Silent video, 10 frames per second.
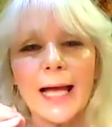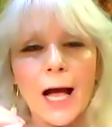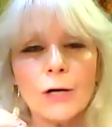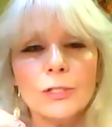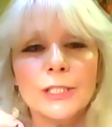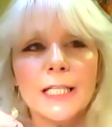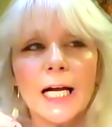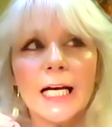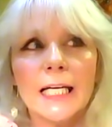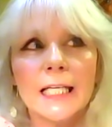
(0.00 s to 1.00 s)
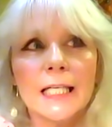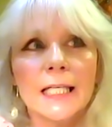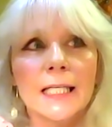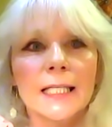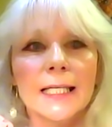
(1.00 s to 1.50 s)
how could I
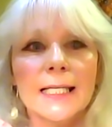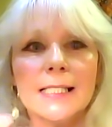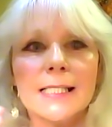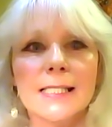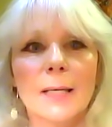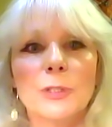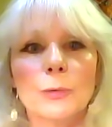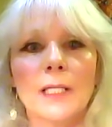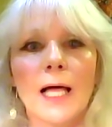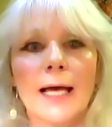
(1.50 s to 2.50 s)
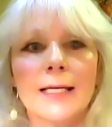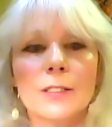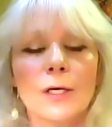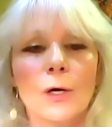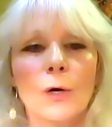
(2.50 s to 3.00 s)
conceptualize